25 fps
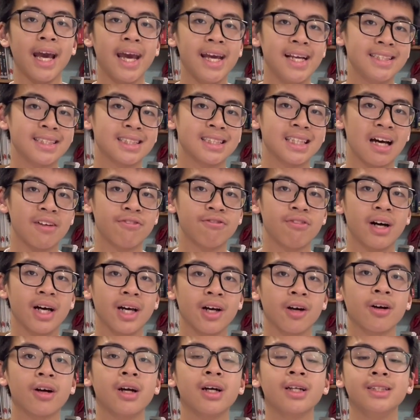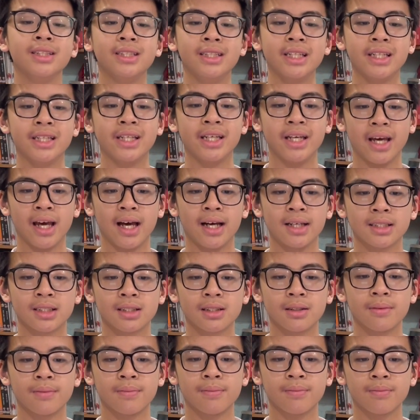8 Sapphire in DGS.
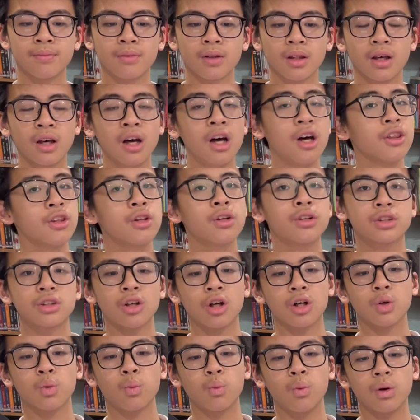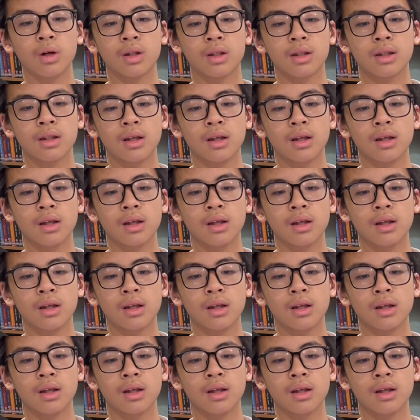To start with,